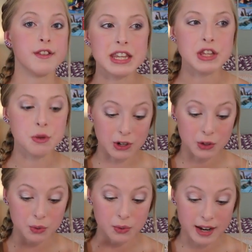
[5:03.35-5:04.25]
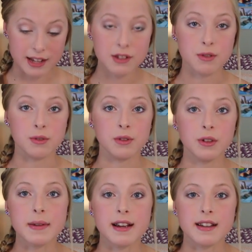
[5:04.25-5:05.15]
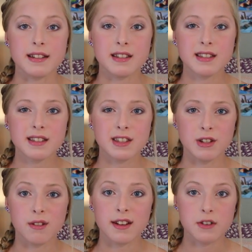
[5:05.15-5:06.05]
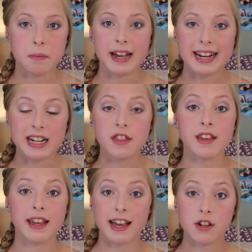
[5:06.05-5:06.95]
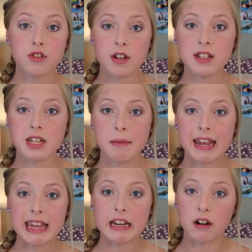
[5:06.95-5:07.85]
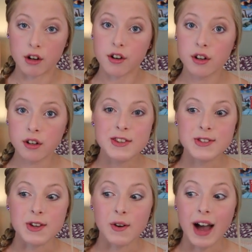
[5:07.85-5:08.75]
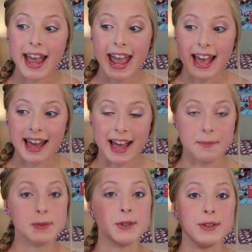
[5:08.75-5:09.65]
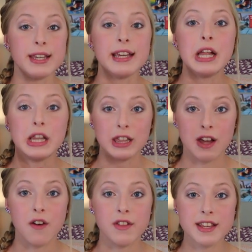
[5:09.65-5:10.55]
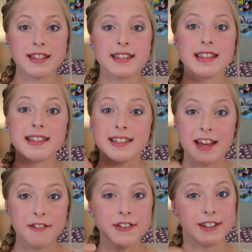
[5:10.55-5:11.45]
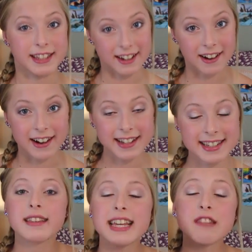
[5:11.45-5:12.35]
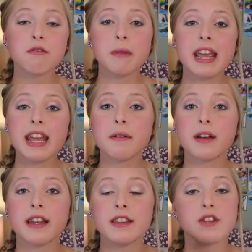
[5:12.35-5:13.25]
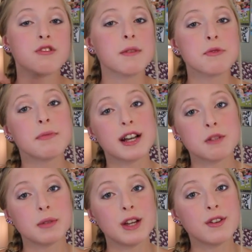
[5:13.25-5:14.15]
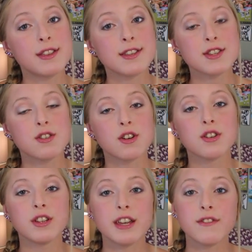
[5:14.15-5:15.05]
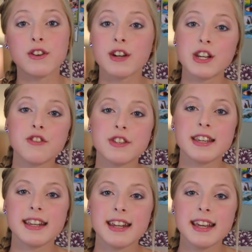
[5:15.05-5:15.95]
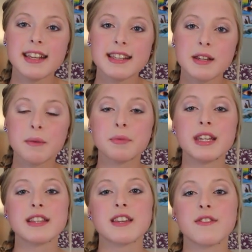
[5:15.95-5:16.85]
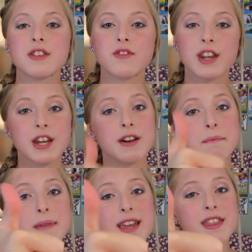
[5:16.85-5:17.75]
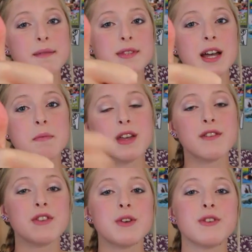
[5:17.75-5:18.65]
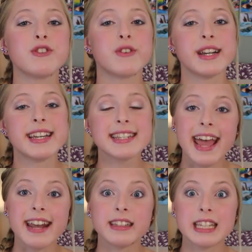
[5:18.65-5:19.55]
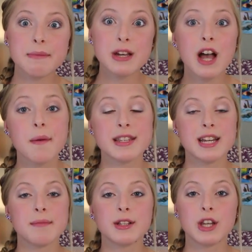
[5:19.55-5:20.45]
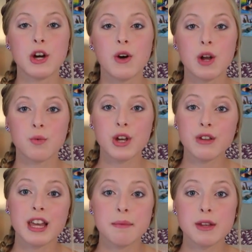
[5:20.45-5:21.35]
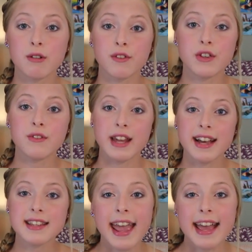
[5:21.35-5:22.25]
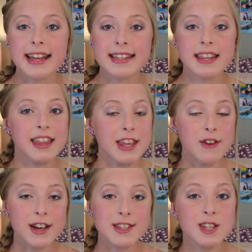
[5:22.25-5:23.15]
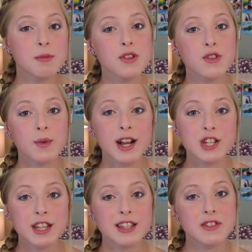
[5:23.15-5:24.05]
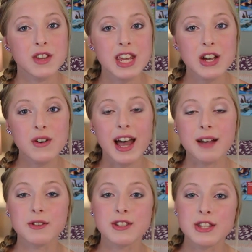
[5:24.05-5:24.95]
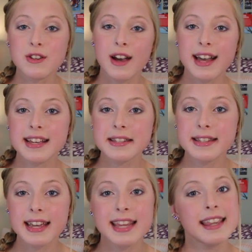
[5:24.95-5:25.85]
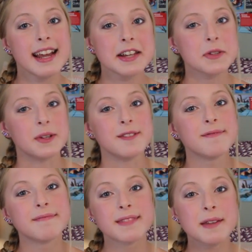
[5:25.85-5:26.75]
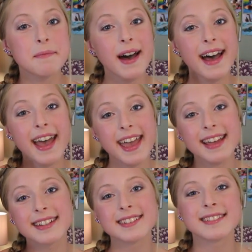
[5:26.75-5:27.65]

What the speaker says: This is a great tool because you don't have to buy anything extra to make it harder. So I absolutely love this. This is definitely hot. Links will be in the description box below to this snorkel if you're interested in it. Please give this video a big thumbs up if you enjoyed it and leave me a comment down below on what you'd like me to review next. And thank you guys so much for watching this video. I will see you guys in the next one. Bye!